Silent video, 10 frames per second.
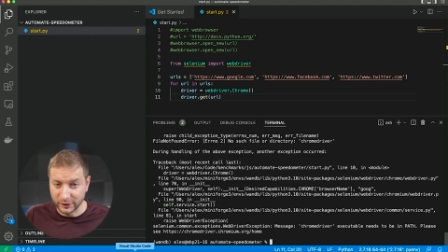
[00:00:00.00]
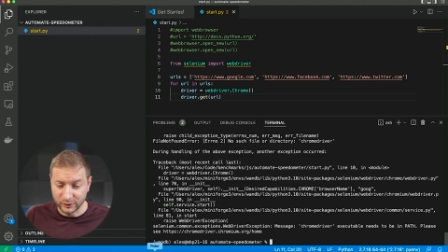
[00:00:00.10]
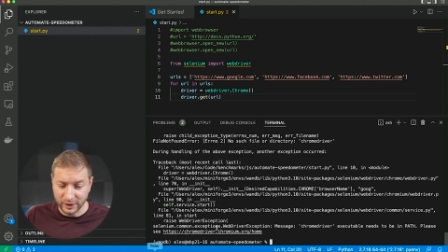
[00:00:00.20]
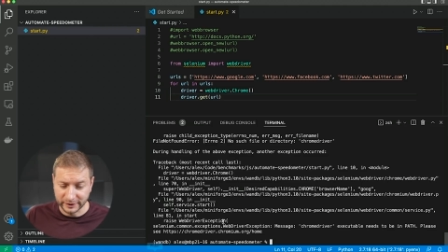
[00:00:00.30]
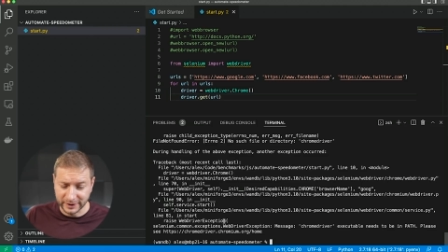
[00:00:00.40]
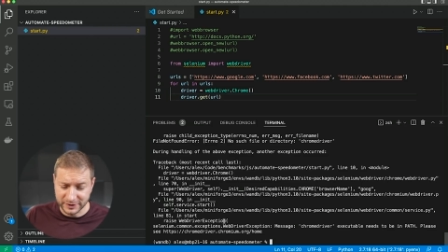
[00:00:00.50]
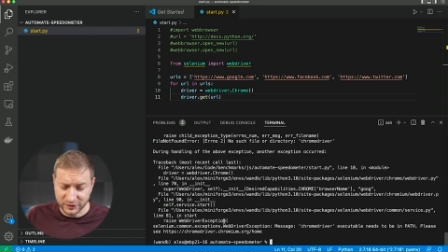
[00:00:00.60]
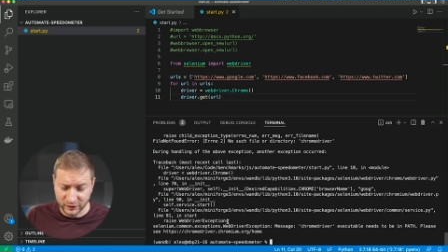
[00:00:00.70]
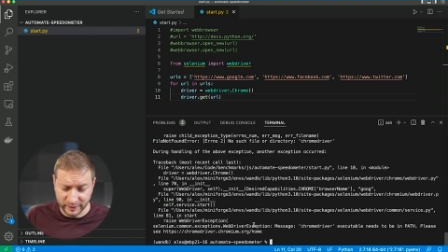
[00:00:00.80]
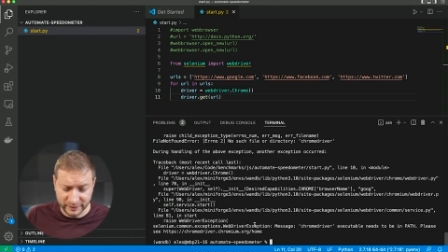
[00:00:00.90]
to run that
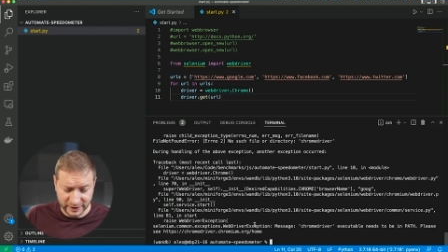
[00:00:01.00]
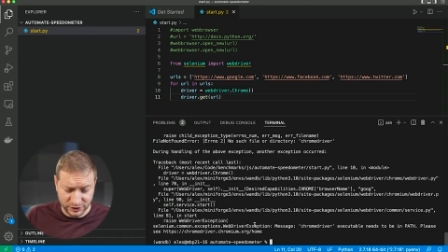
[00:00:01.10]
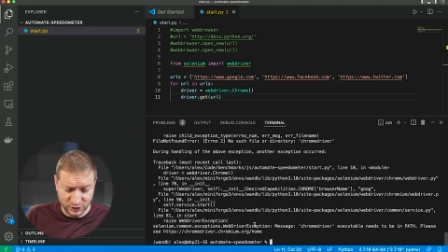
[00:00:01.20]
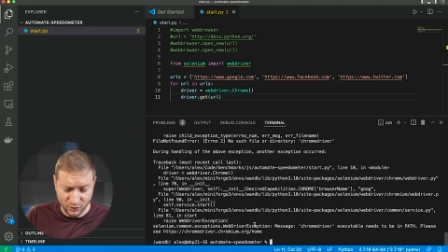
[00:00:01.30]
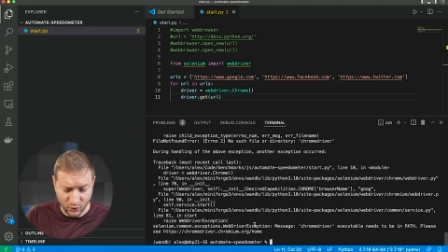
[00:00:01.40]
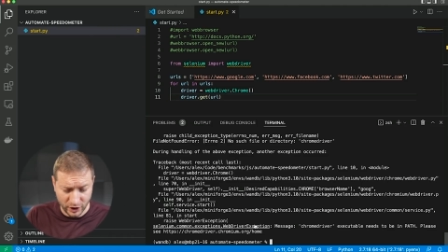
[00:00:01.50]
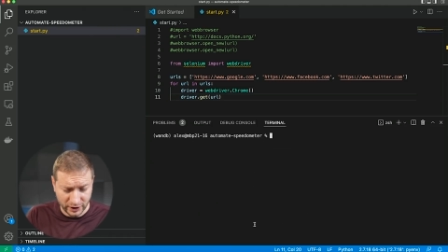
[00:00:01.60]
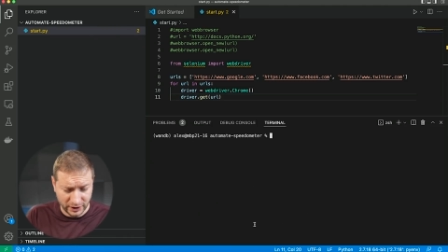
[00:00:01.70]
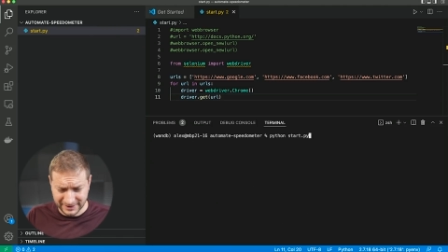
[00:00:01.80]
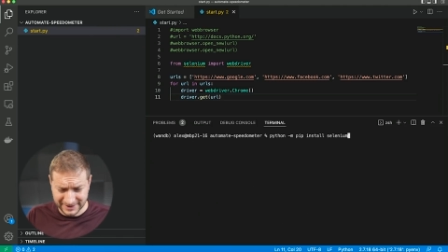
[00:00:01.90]
script, it should
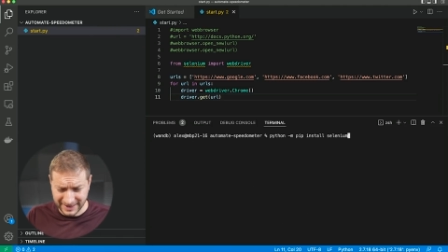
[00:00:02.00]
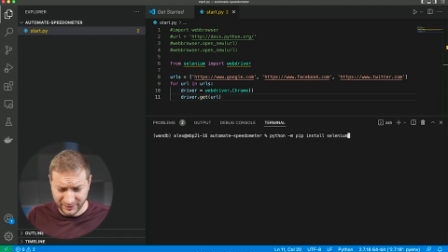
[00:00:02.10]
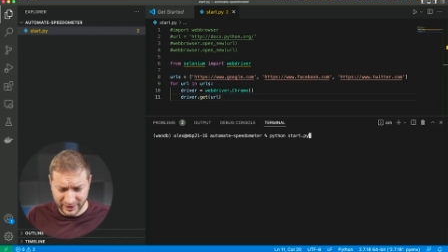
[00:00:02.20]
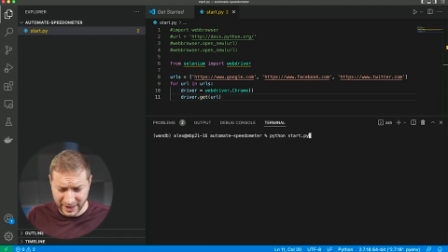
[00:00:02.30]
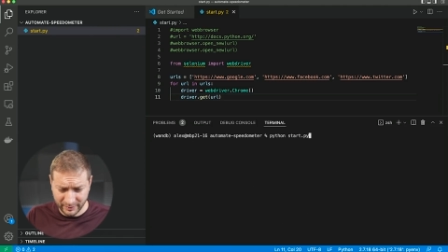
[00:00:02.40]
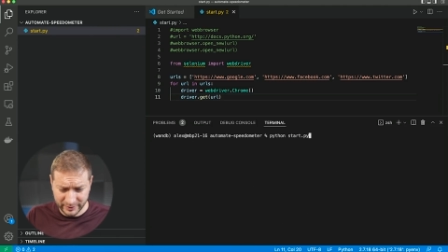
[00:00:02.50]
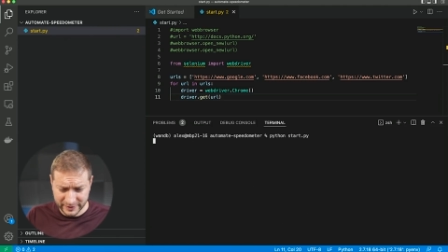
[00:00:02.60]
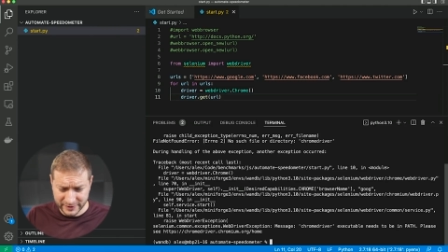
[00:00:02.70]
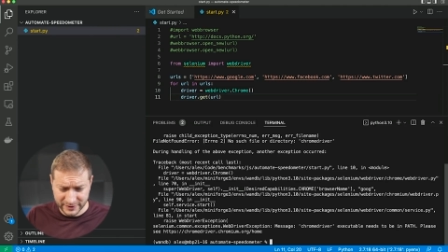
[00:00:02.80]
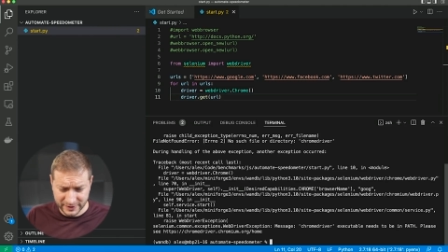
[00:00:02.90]
work. Is that what
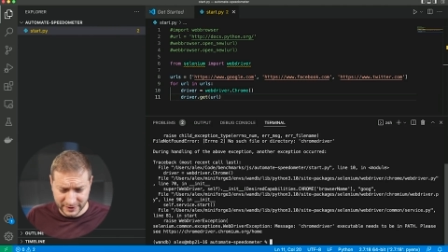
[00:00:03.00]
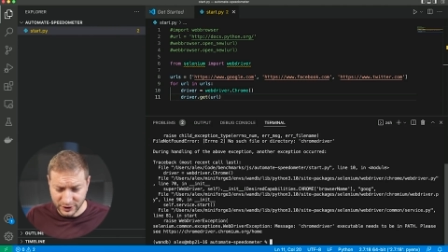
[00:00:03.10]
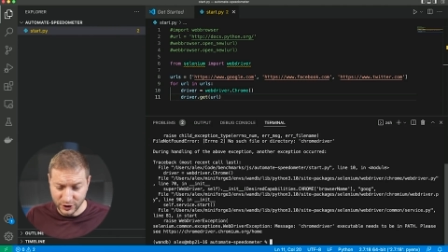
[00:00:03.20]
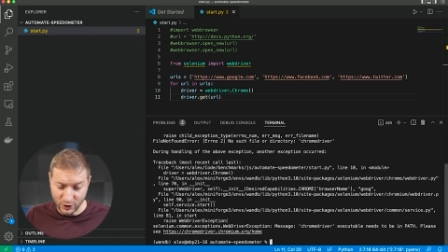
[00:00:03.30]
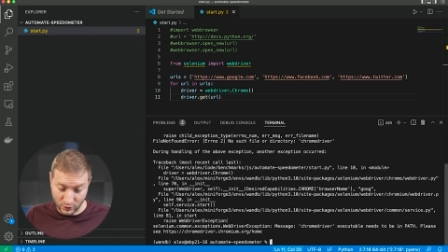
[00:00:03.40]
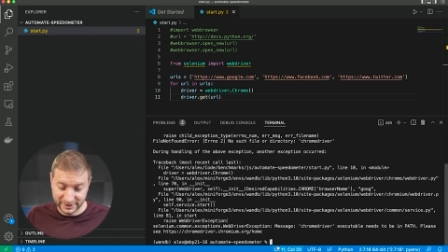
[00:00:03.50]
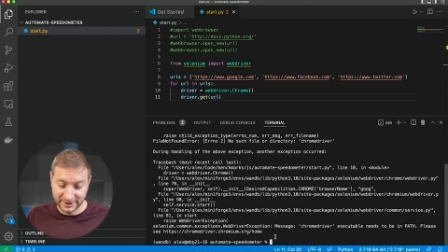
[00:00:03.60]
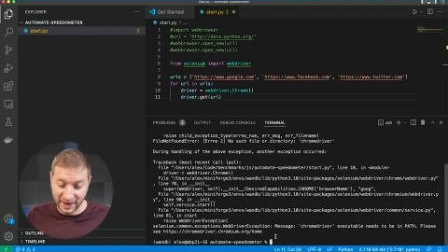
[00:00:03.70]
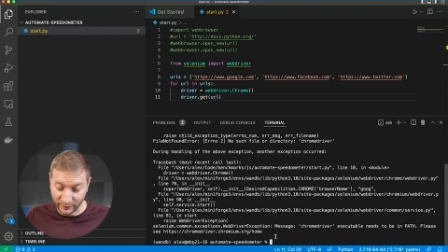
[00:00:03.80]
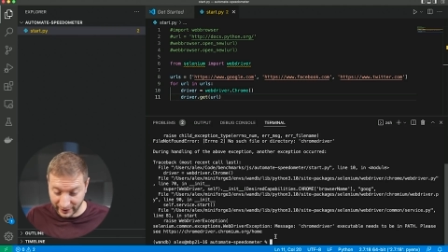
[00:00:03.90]
happens? No, it's
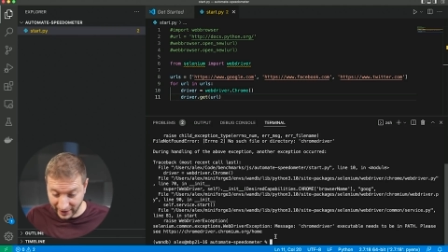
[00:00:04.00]
not what